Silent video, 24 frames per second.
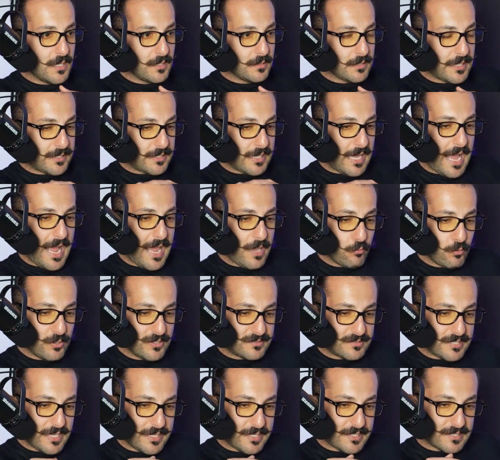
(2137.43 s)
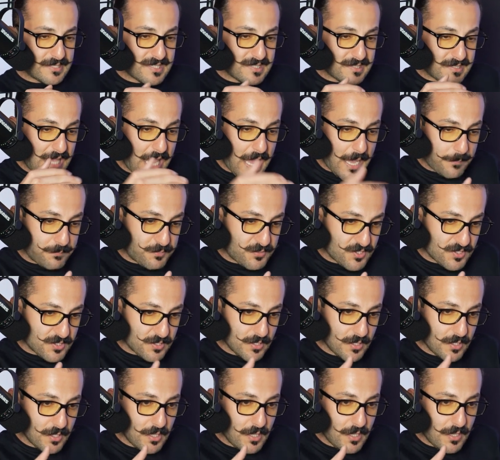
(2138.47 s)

like I would take steps,